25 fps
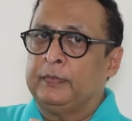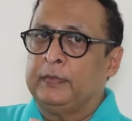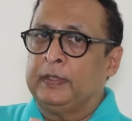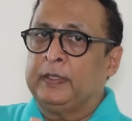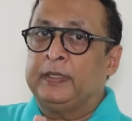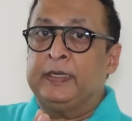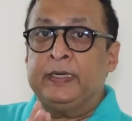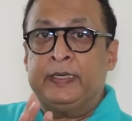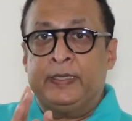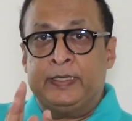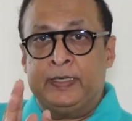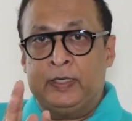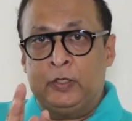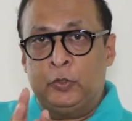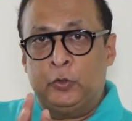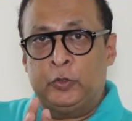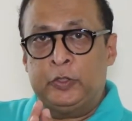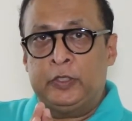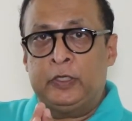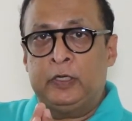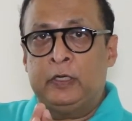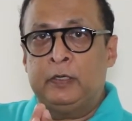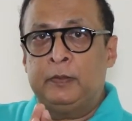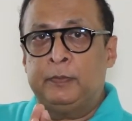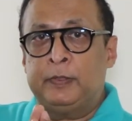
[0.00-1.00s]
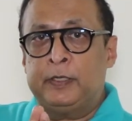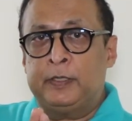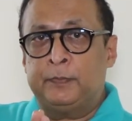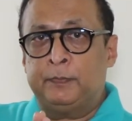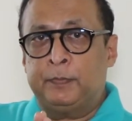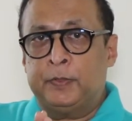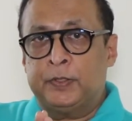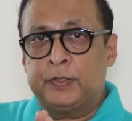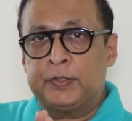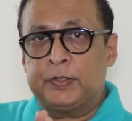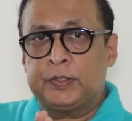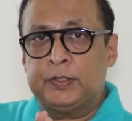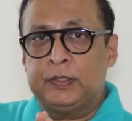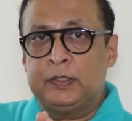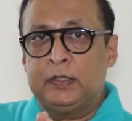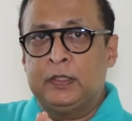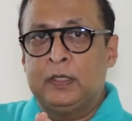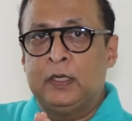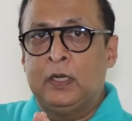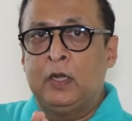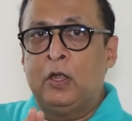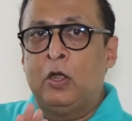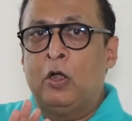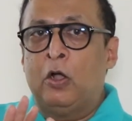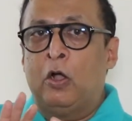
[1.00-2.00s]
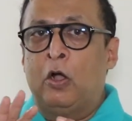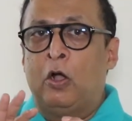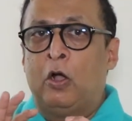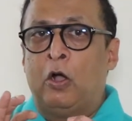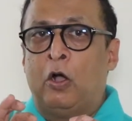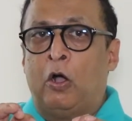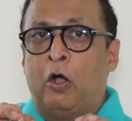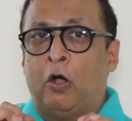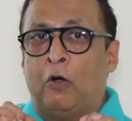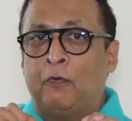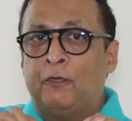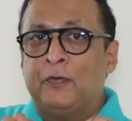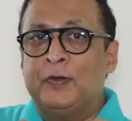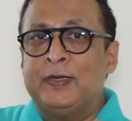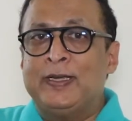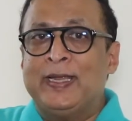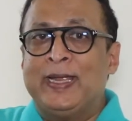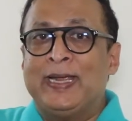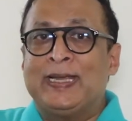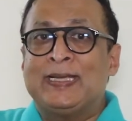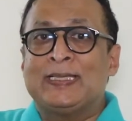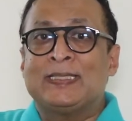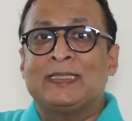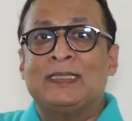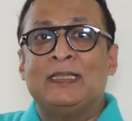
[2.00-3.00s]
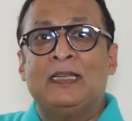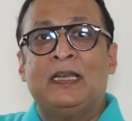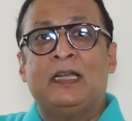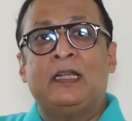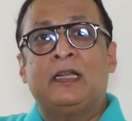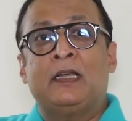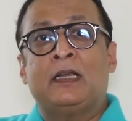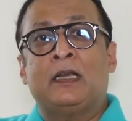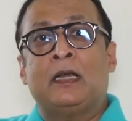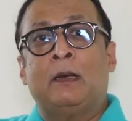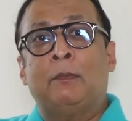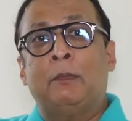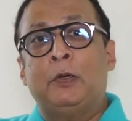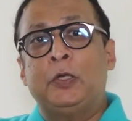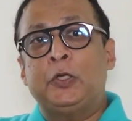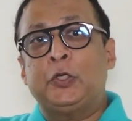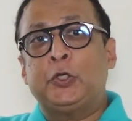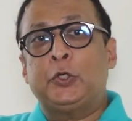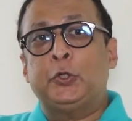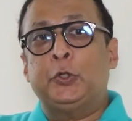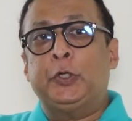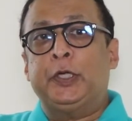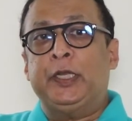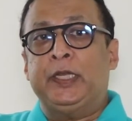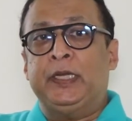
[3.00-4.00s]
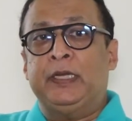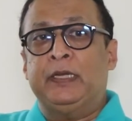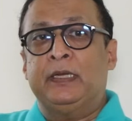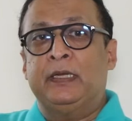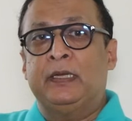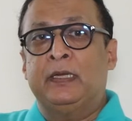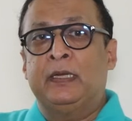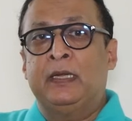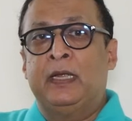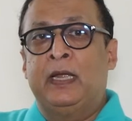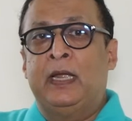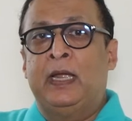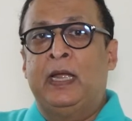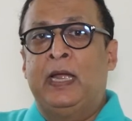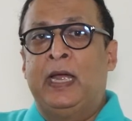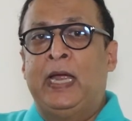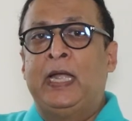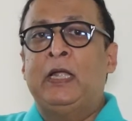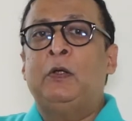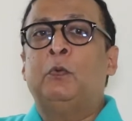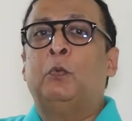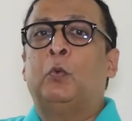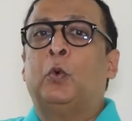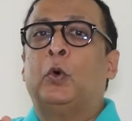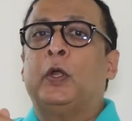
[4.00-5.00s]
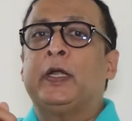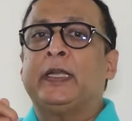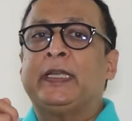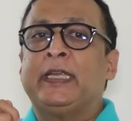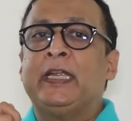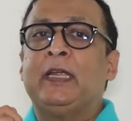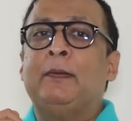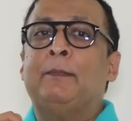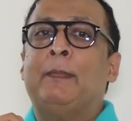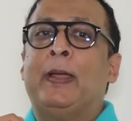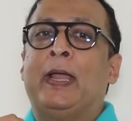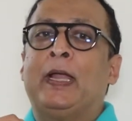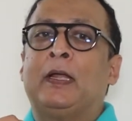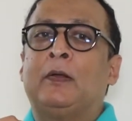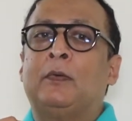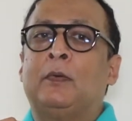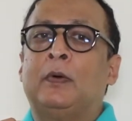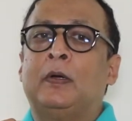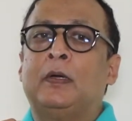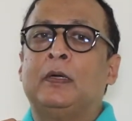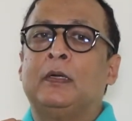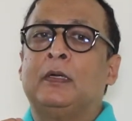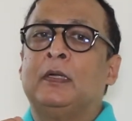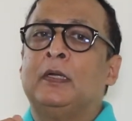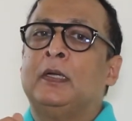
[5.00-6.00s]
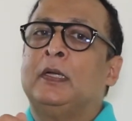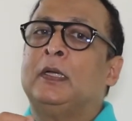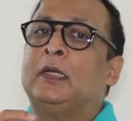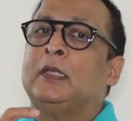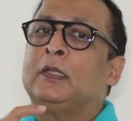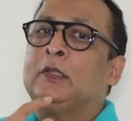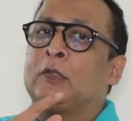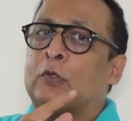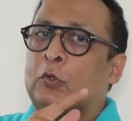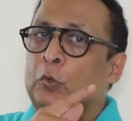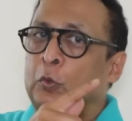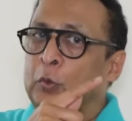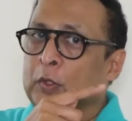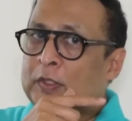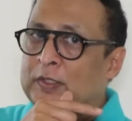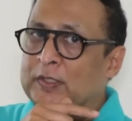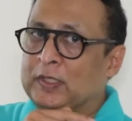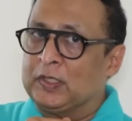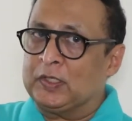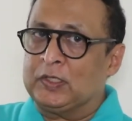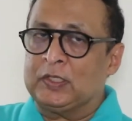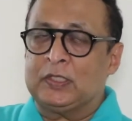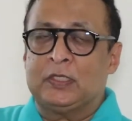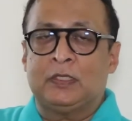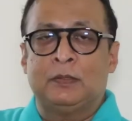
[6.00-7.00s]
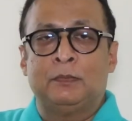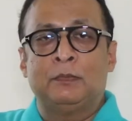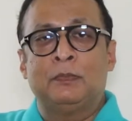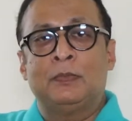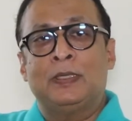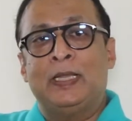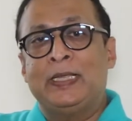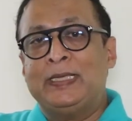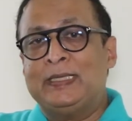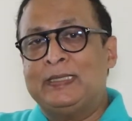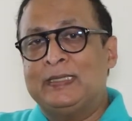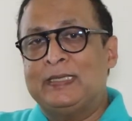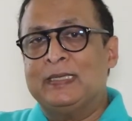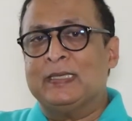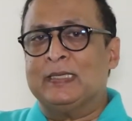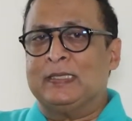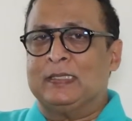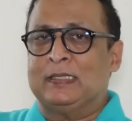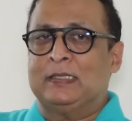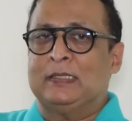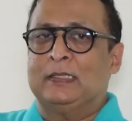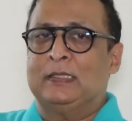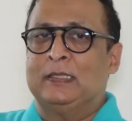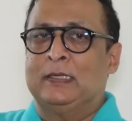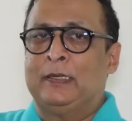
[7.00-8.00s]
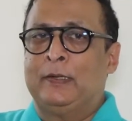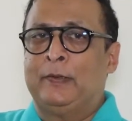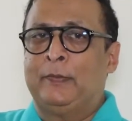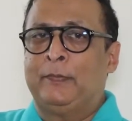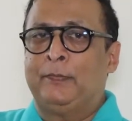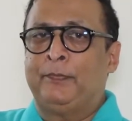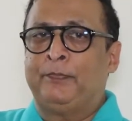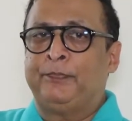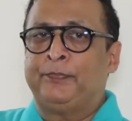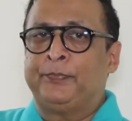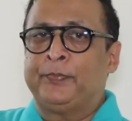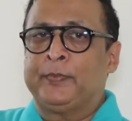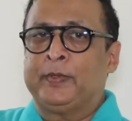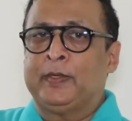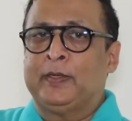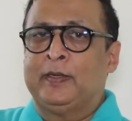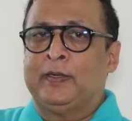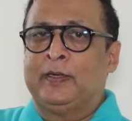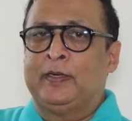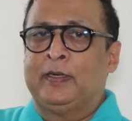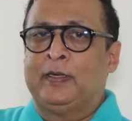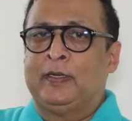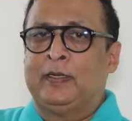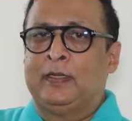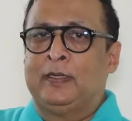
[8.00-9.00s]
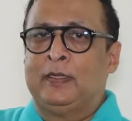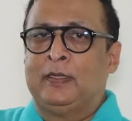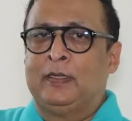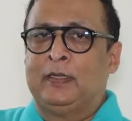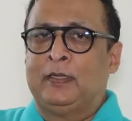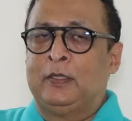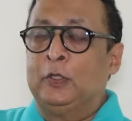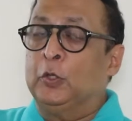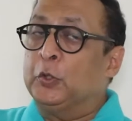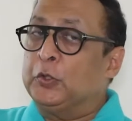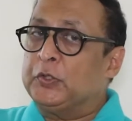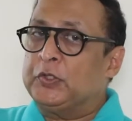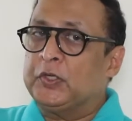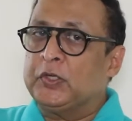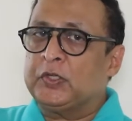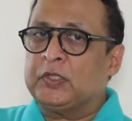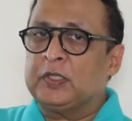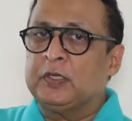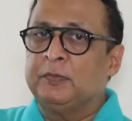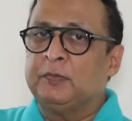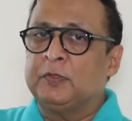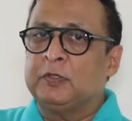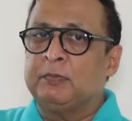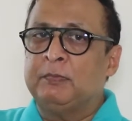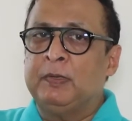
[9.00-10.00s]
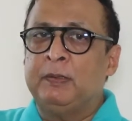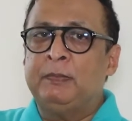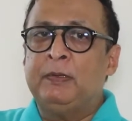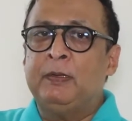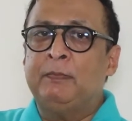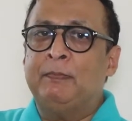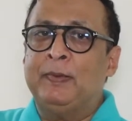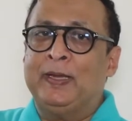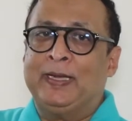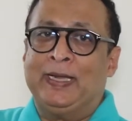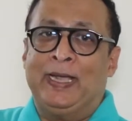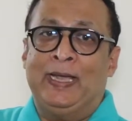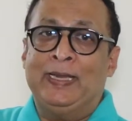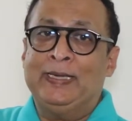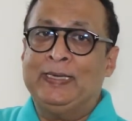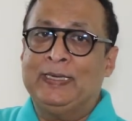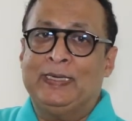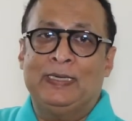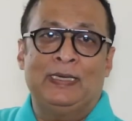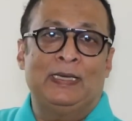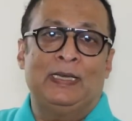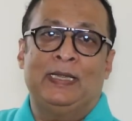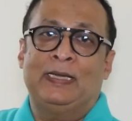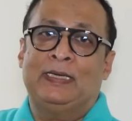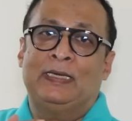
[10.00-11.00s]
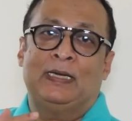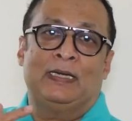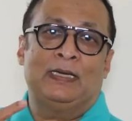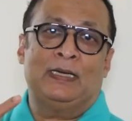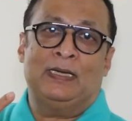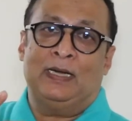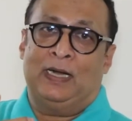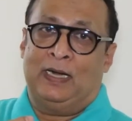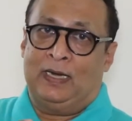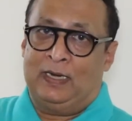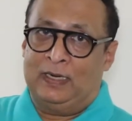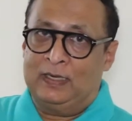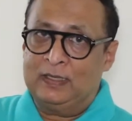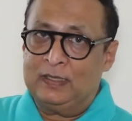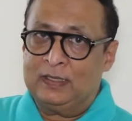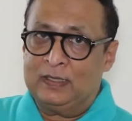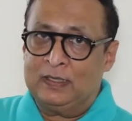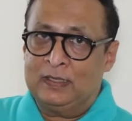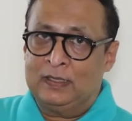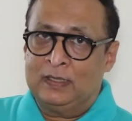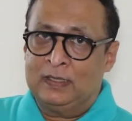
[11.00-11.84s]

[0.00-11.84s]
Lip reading: Detail oriented person often excel at troubleshooting and working backward through a system like this. Those systems may be mechanical like a car